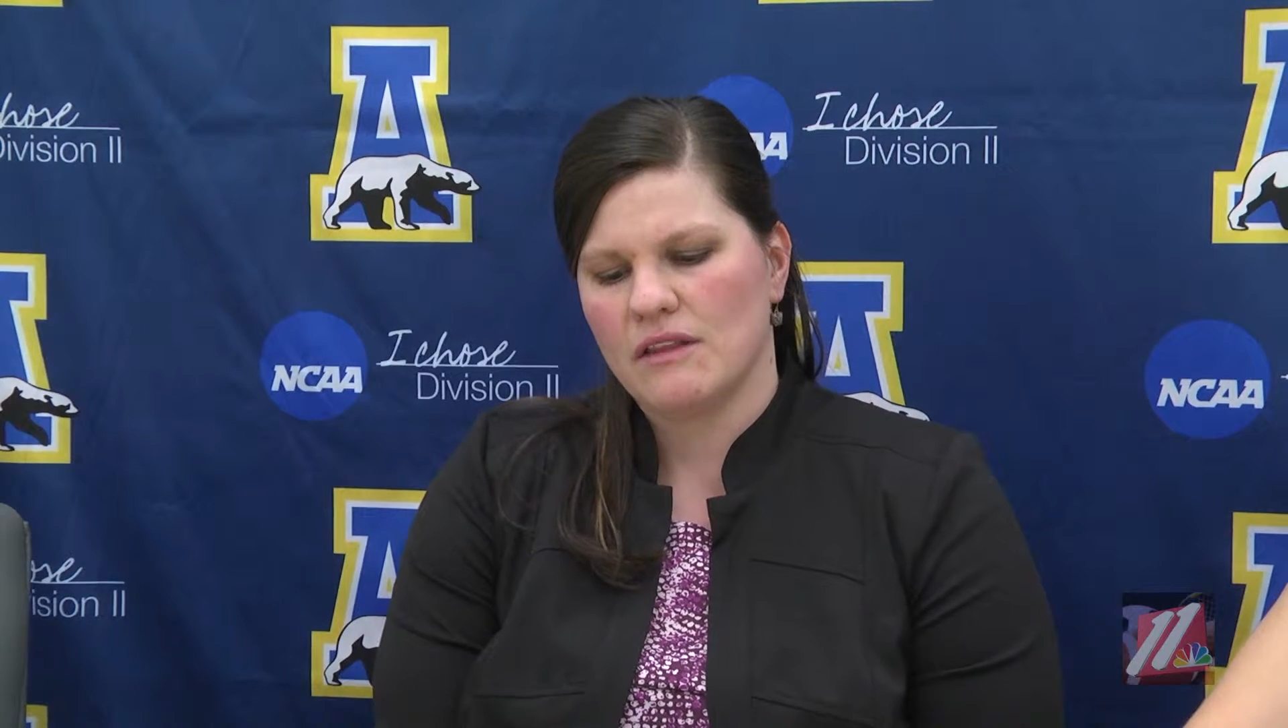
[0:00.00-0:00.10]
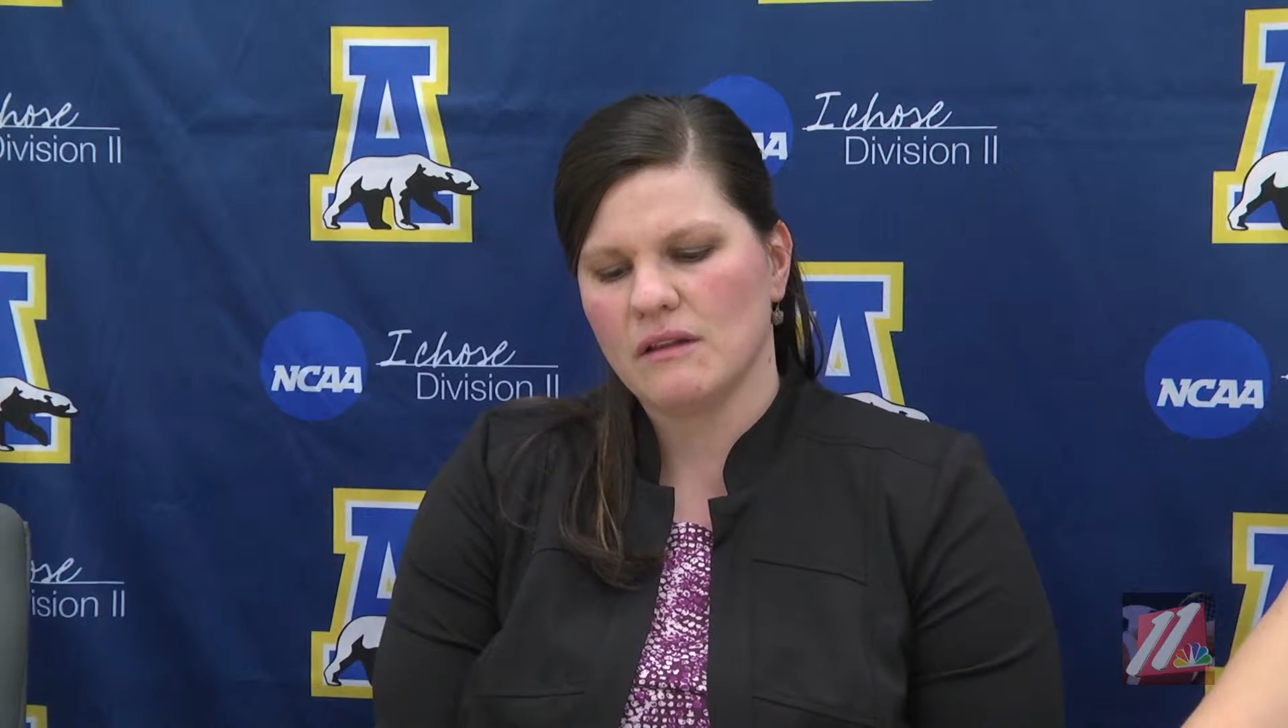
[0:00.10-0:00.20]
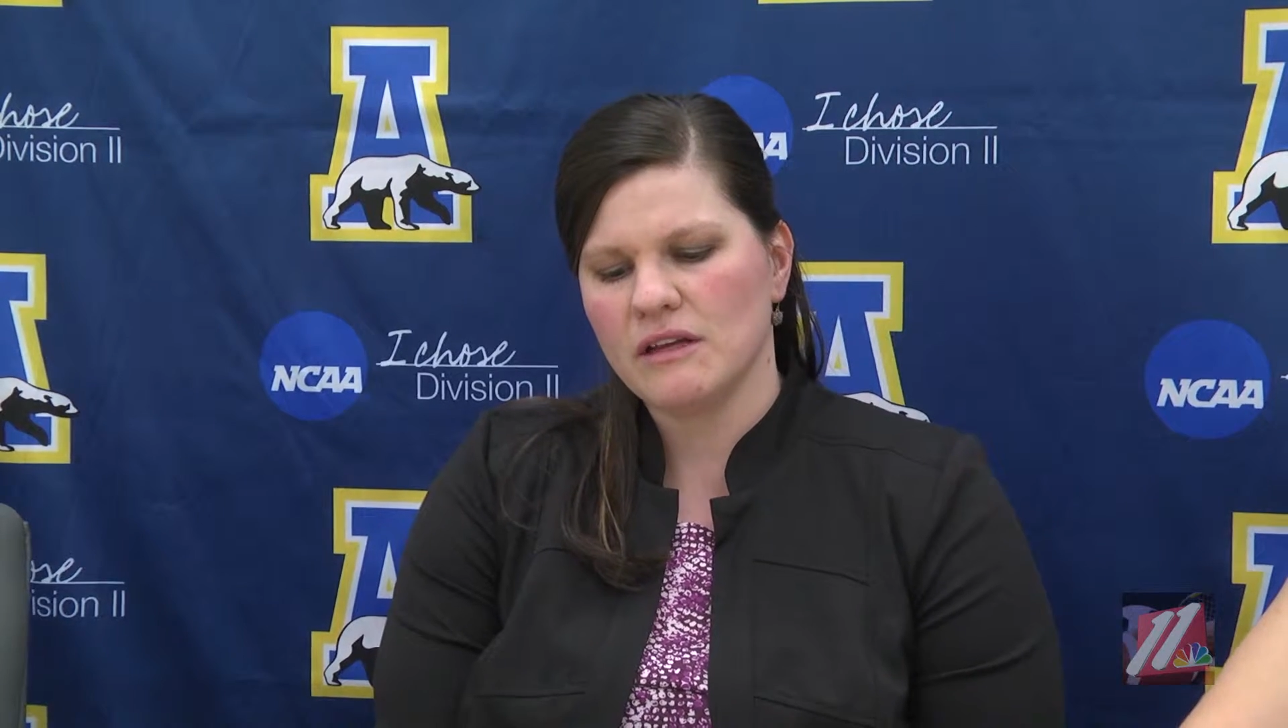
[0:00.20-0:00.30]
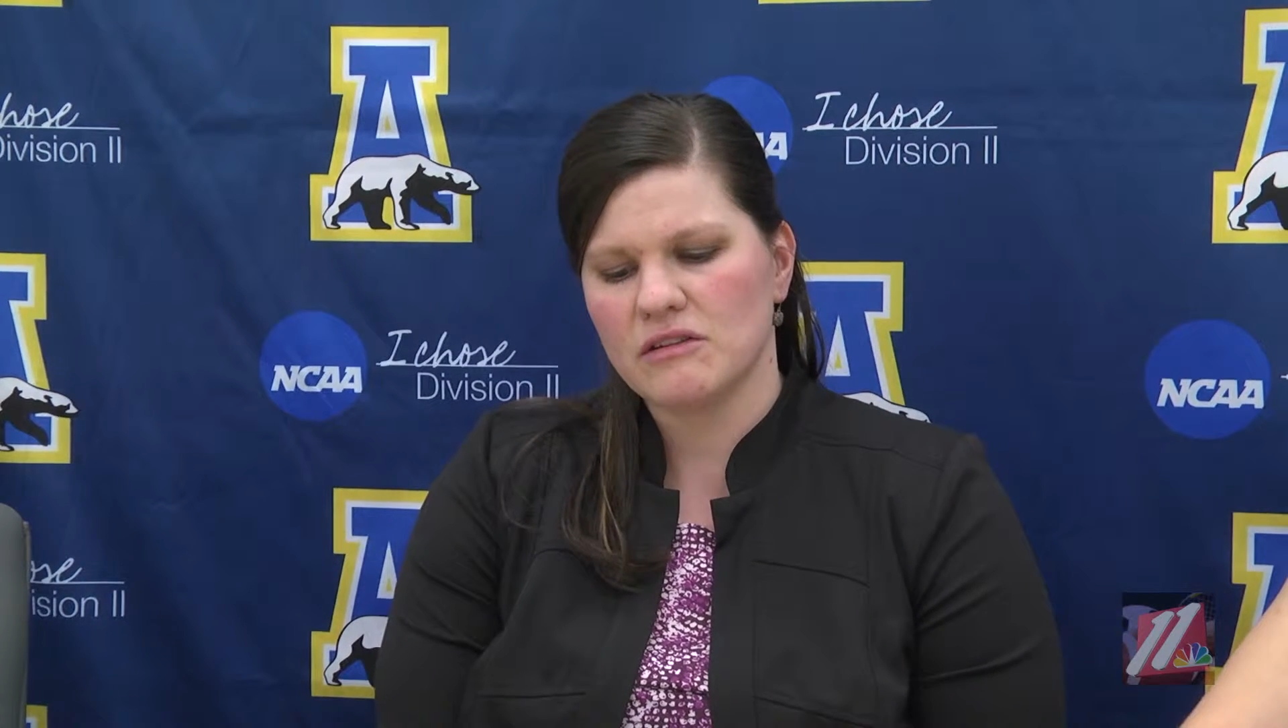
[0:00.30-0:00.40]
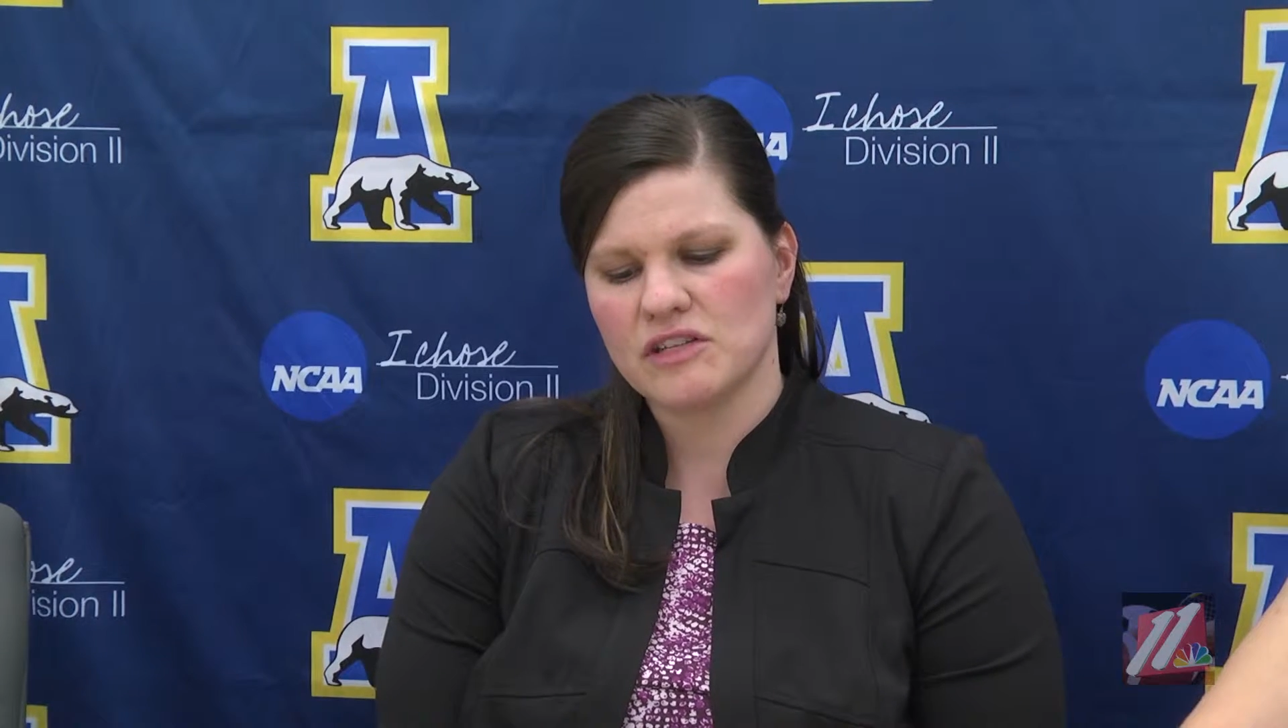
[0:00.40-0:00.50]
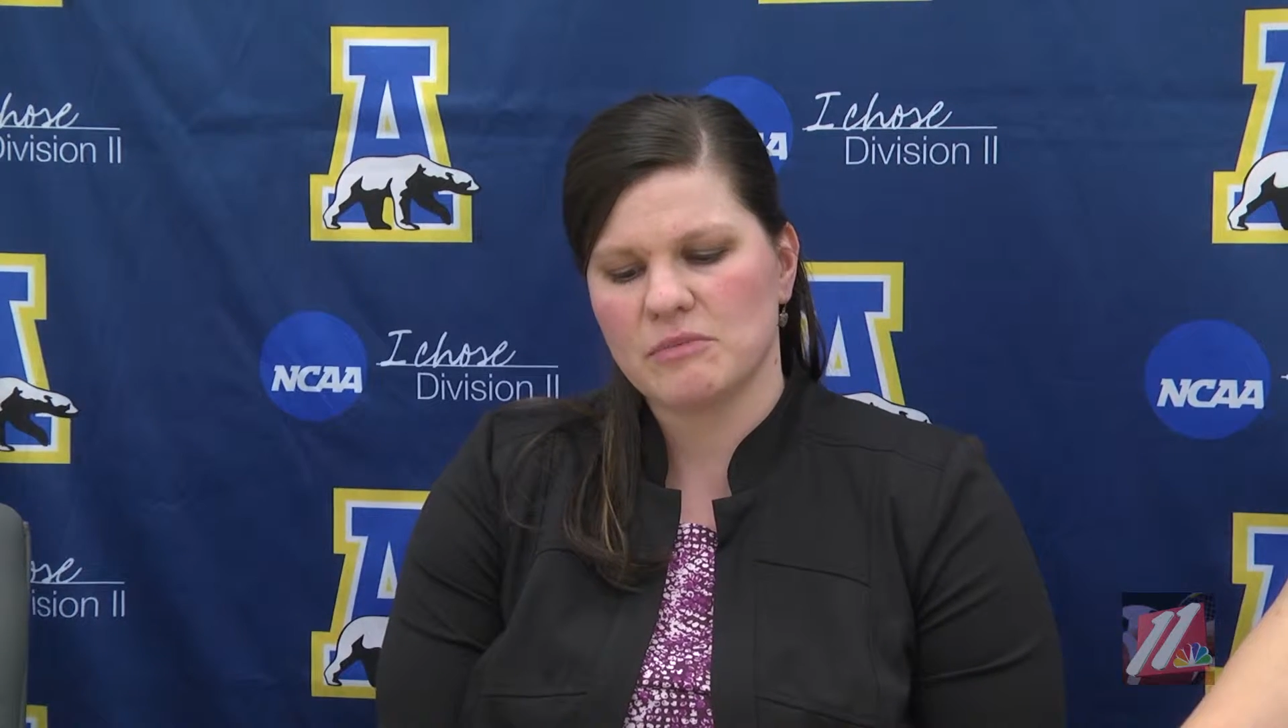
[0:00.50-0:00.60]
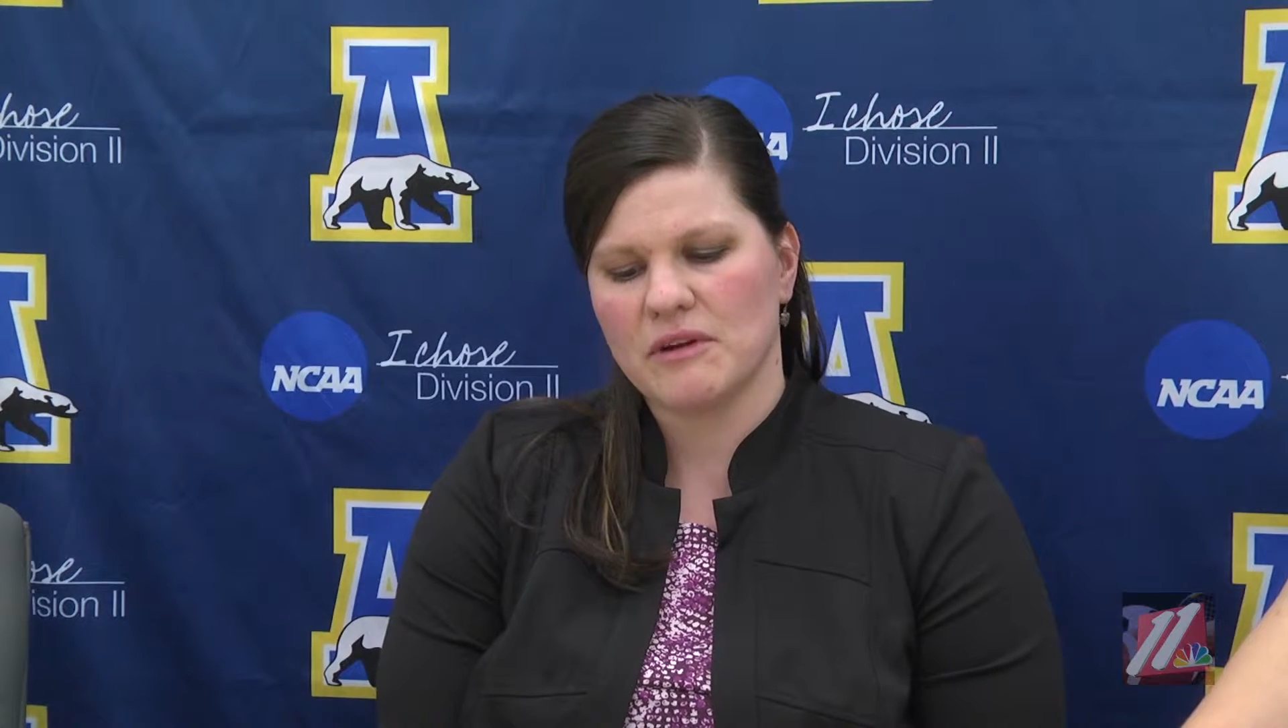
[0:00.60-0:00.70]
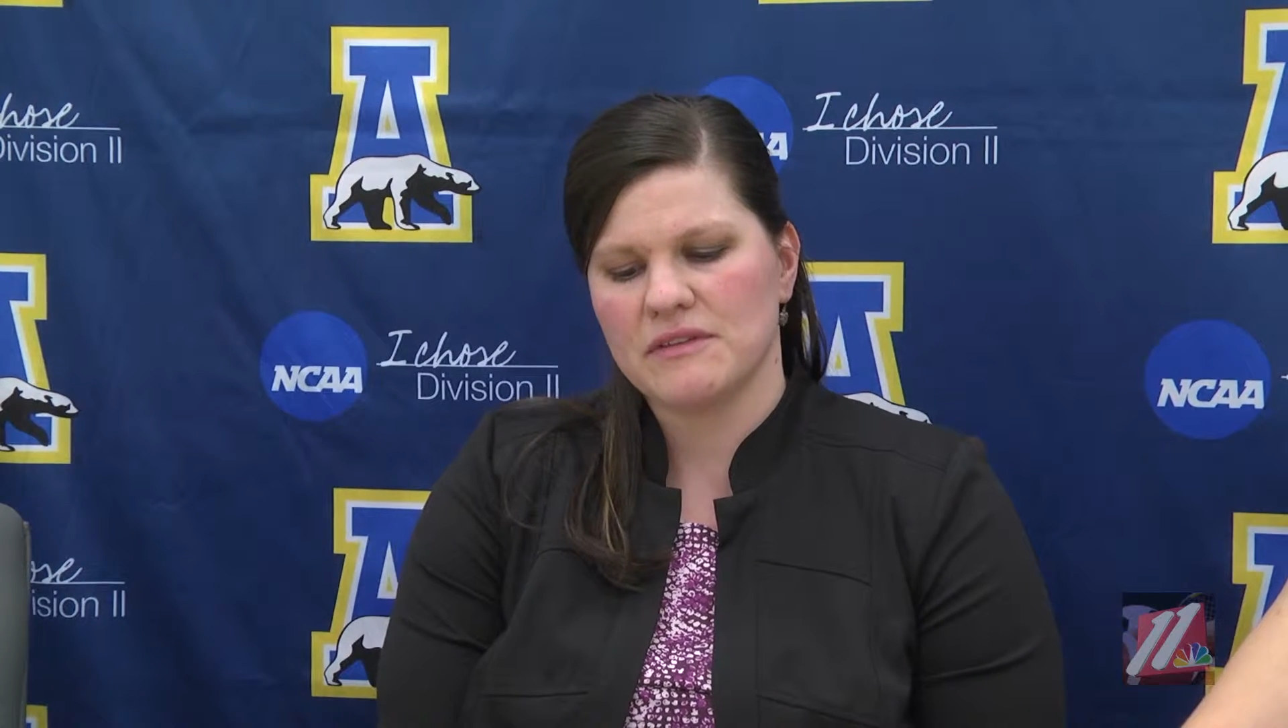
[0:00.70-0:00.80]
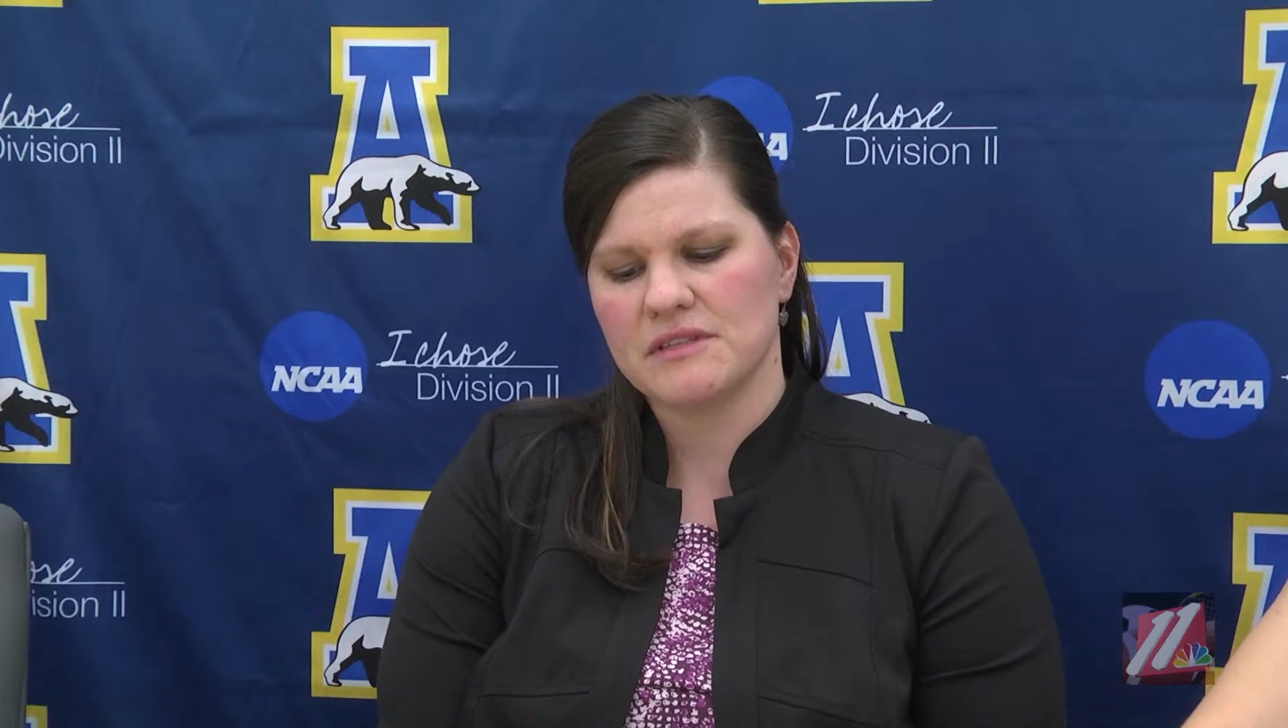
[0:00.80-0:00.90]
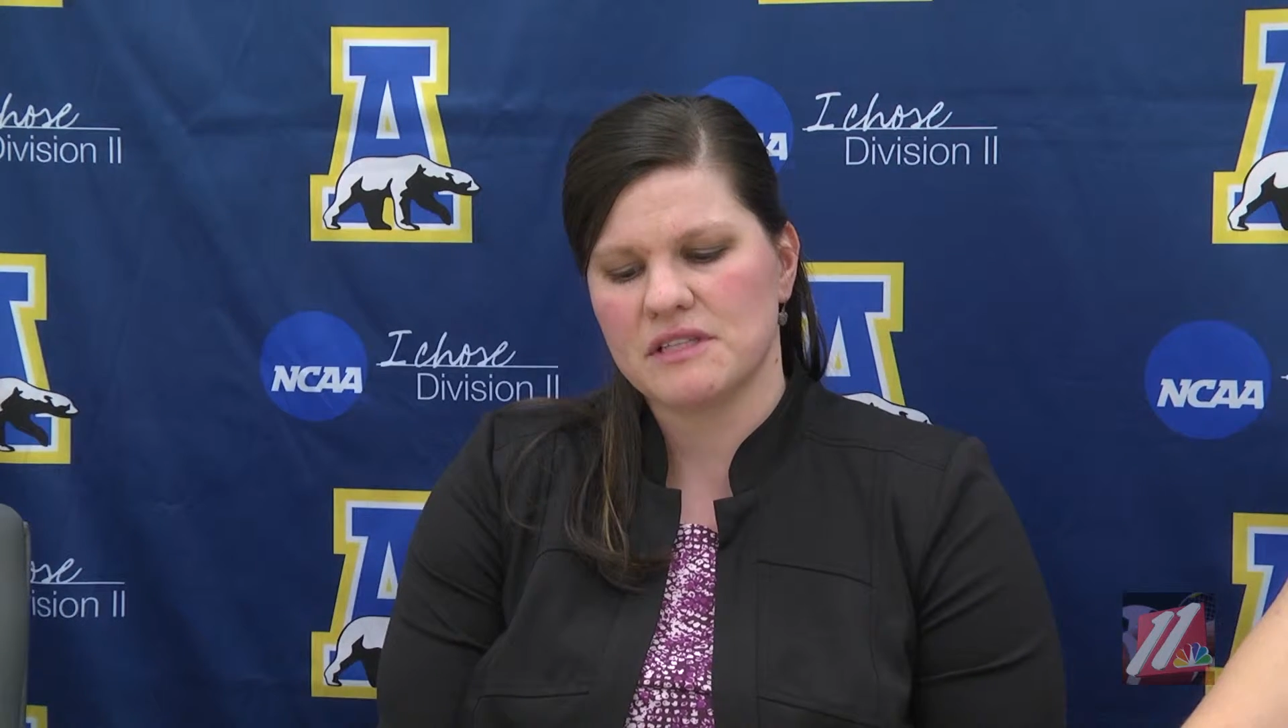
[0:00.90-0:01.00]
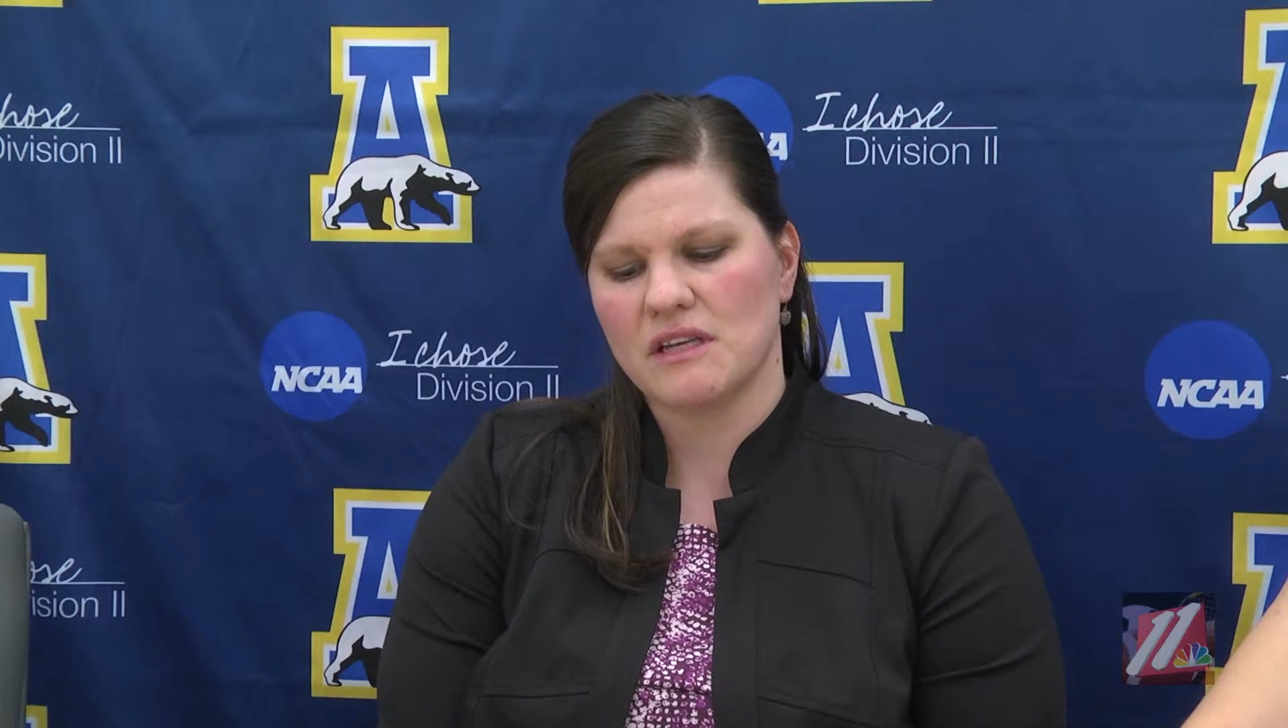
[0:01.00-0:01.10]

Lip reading: the leadership on this